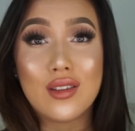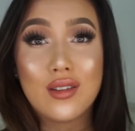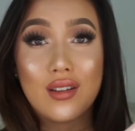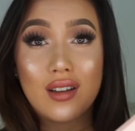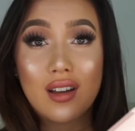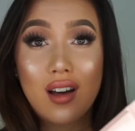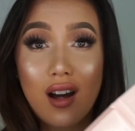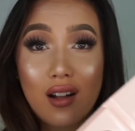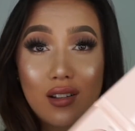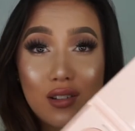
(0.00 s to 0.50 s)

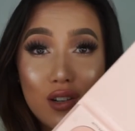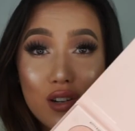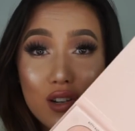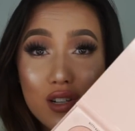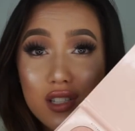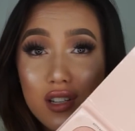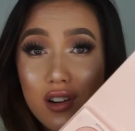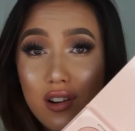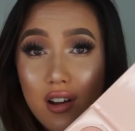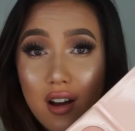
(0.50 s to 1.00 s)
the
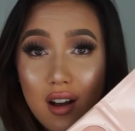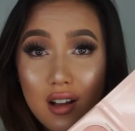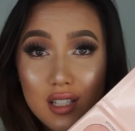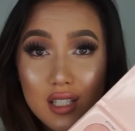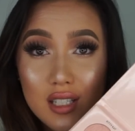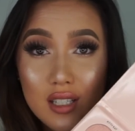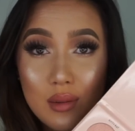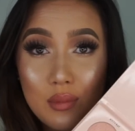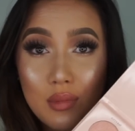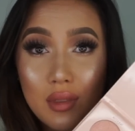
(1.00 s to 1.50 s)
colors are
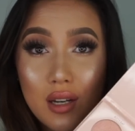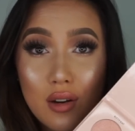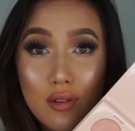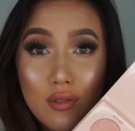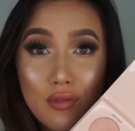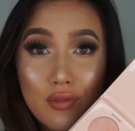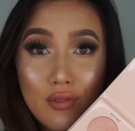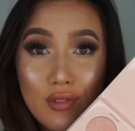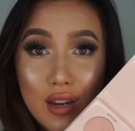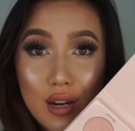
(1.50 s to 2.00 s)
awesome.
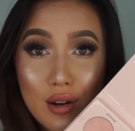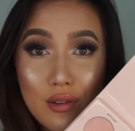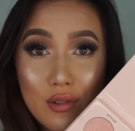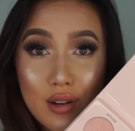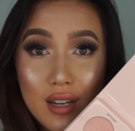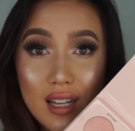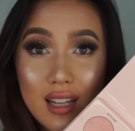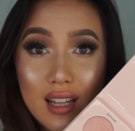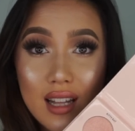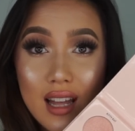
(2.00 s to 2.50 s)
They're
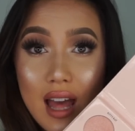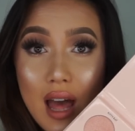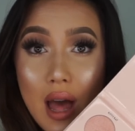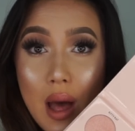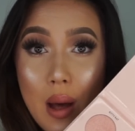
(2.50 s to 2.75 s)
very